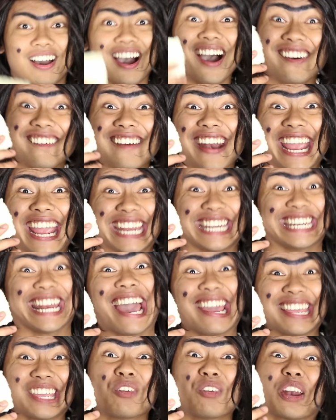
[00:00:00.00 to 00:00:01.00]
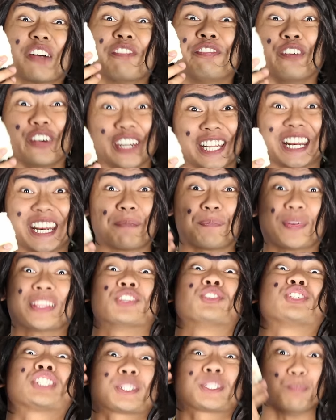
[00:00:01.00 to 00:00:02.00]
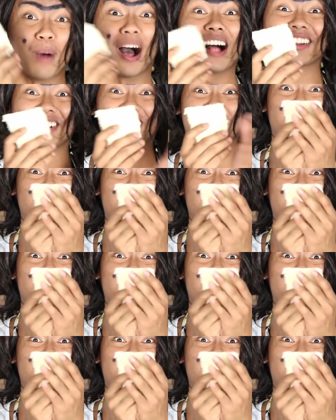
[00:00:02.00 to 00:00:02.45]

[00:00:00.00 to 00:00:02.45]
Alright, now you want to fold it up into smaller